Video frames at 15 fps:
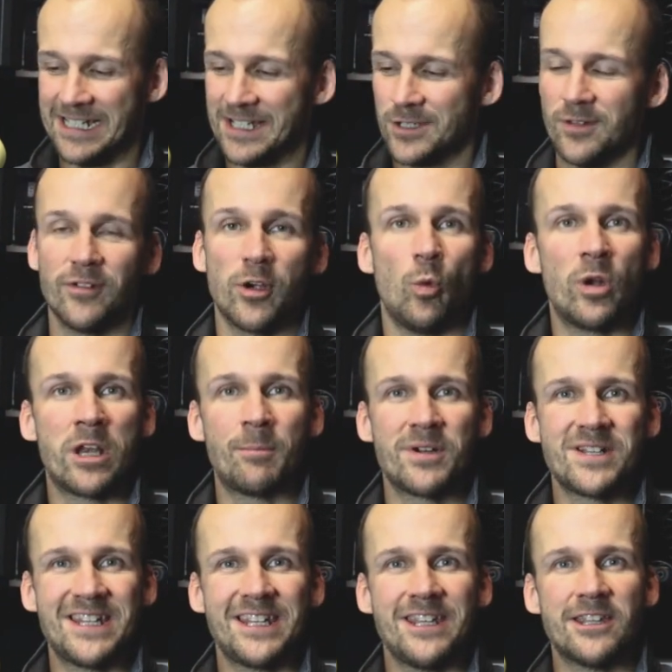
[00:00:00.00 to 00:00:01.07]
So I've got one in
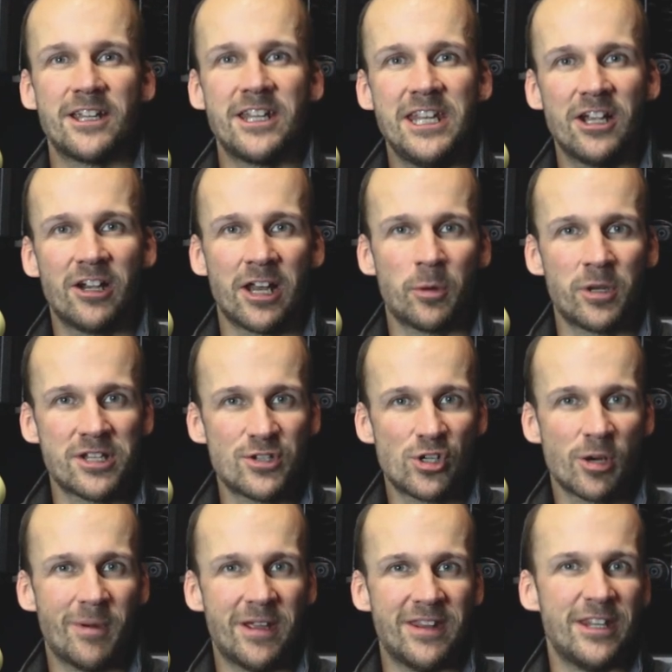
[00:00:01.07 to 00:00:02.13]
particular here, and I want to
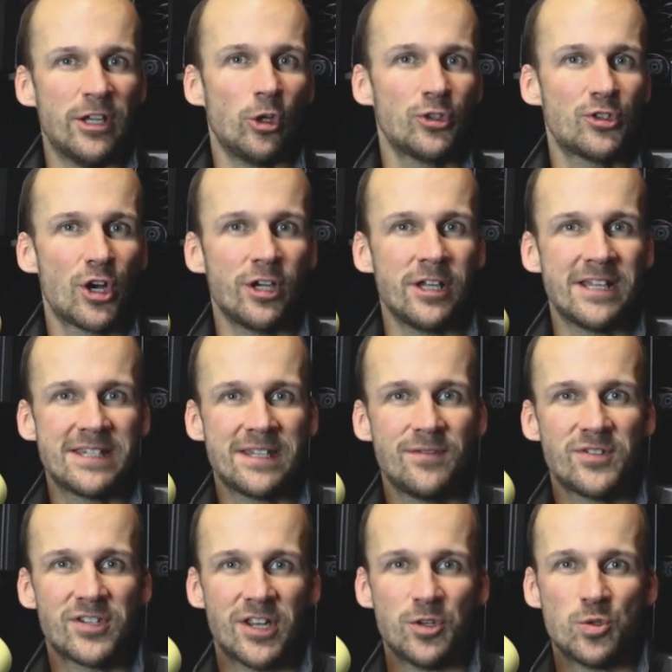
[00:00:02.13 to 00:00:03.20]
talk about the
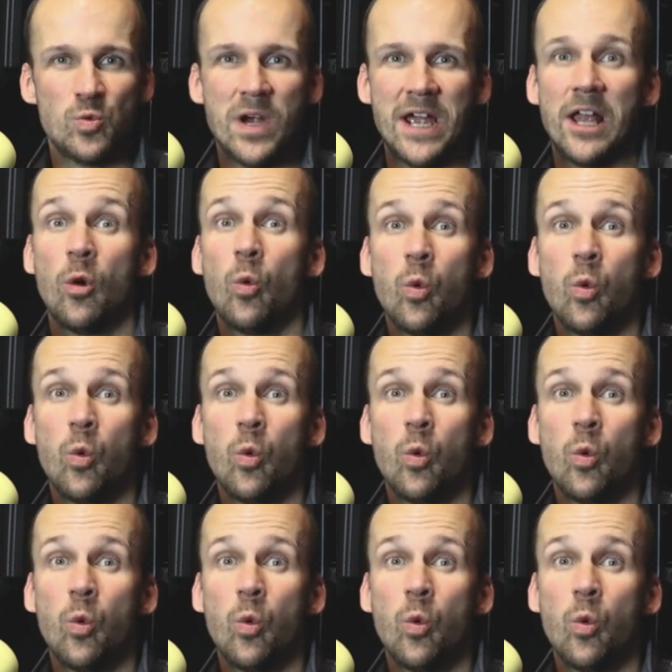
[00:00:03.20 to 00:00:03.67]
alternatives as well.